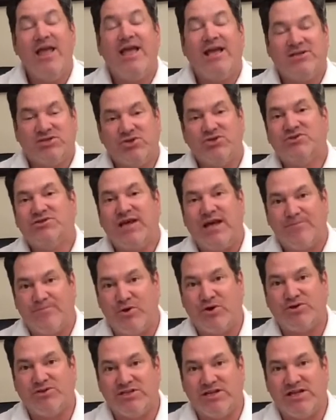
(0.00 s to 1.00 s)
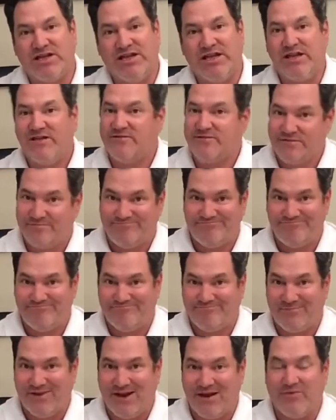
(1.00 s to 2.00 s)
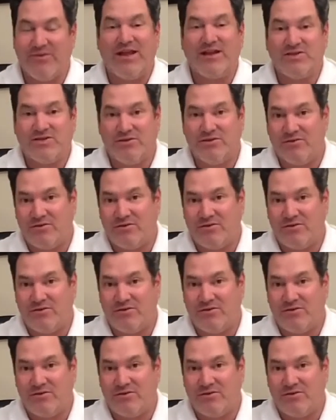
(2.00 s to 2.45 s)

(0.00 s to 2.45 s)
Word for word: As soon as that person leaves, they